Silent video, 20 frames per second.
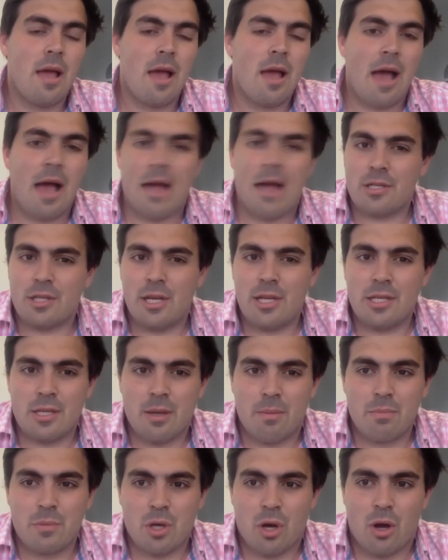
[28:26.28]
actually,
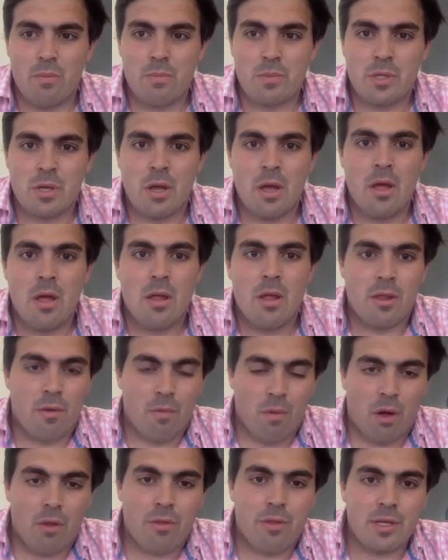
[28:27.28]
sometimes there
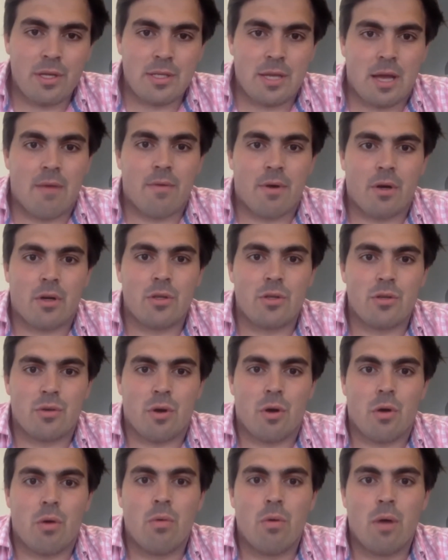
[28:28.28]
are things out of our
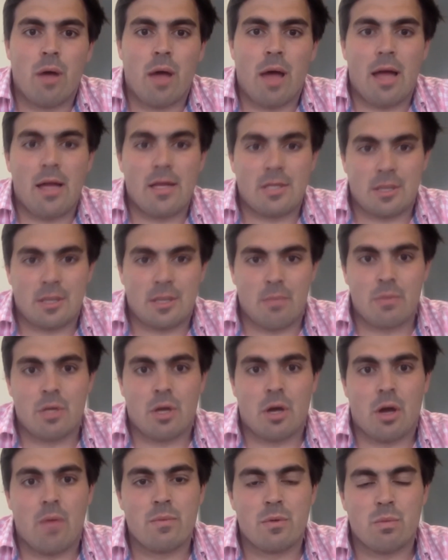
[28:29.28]
control, and
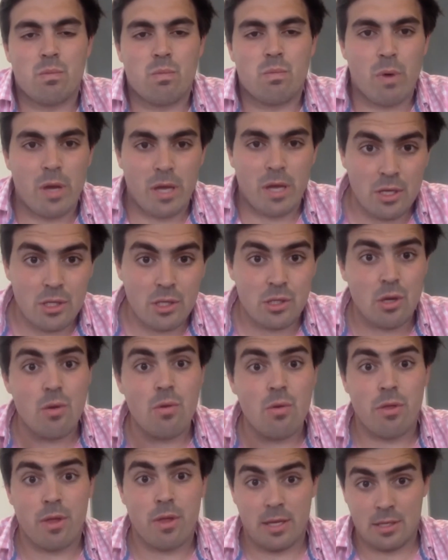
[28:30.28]
sometimes we can do
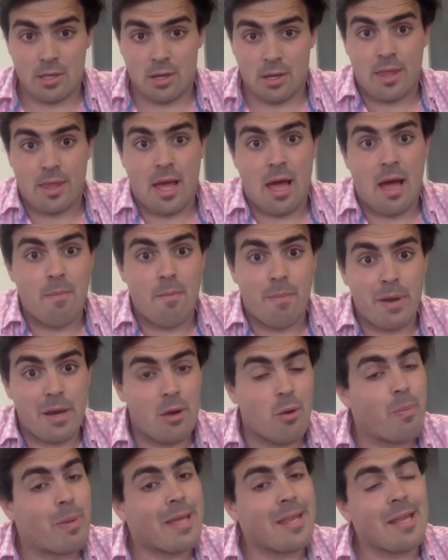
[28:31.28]
things like that, but it
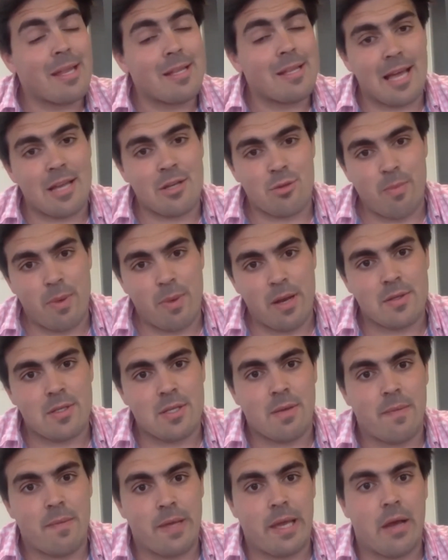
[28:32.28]
will be the detriment of
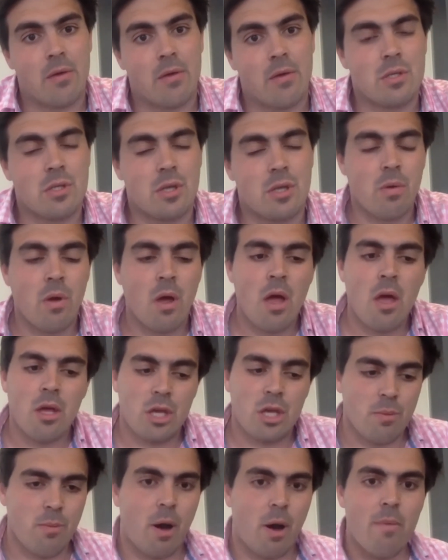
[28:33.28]
something else. So
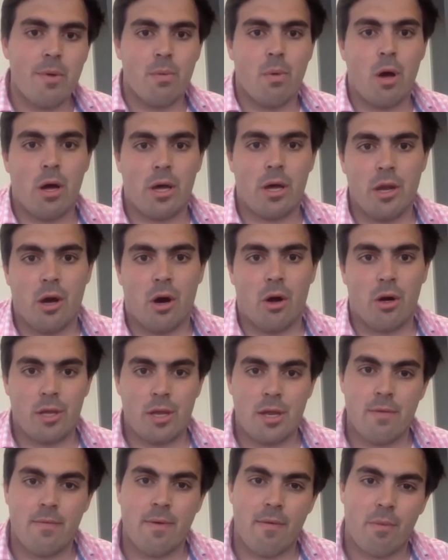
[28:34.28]
you might be working harder than
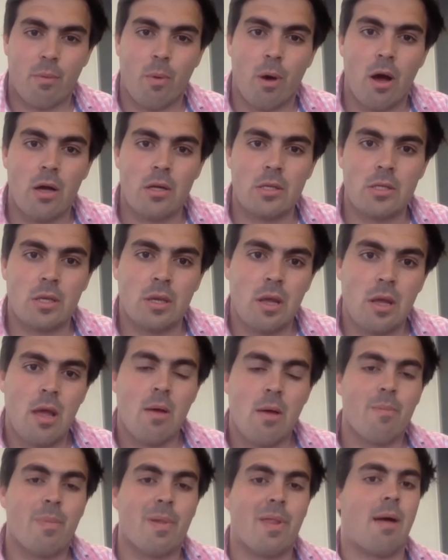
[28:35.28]
you've ever worked,
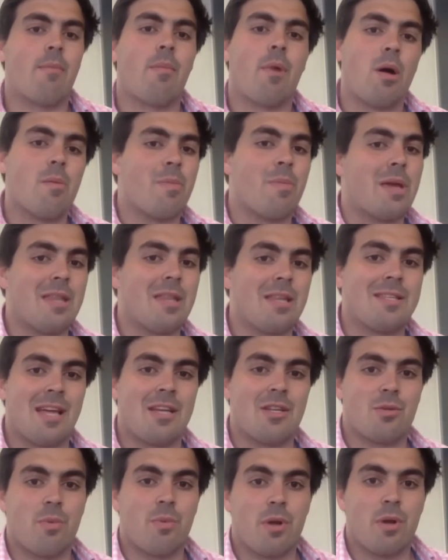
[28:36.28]
but that might be at the
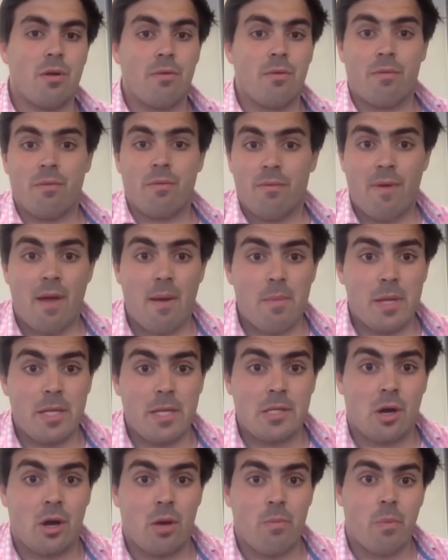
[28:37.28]
detriment of family
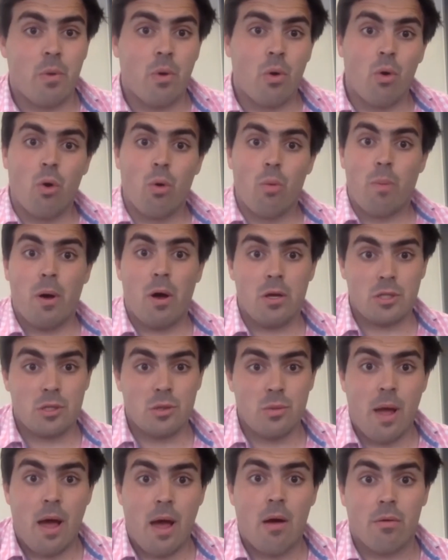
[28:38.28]
time or
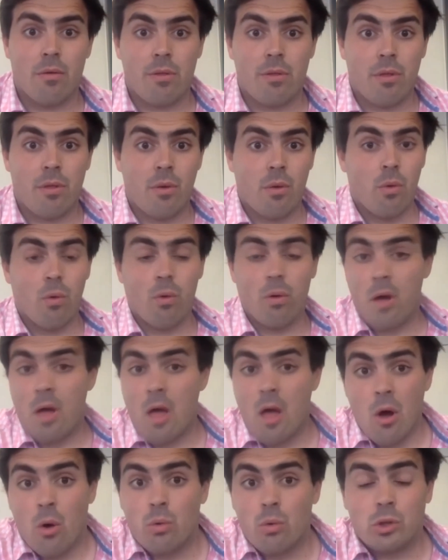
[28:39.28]
personal health or
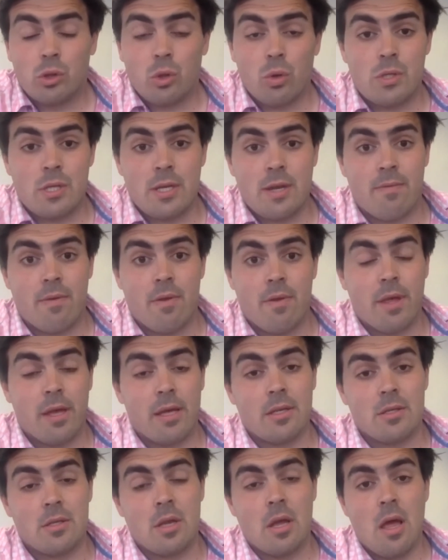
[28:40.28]
all sorts of different
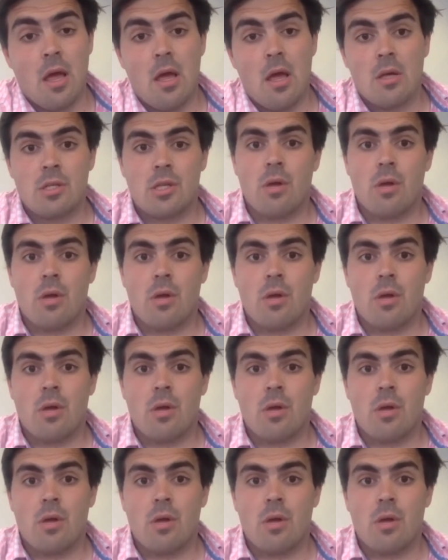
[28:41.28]
things. So,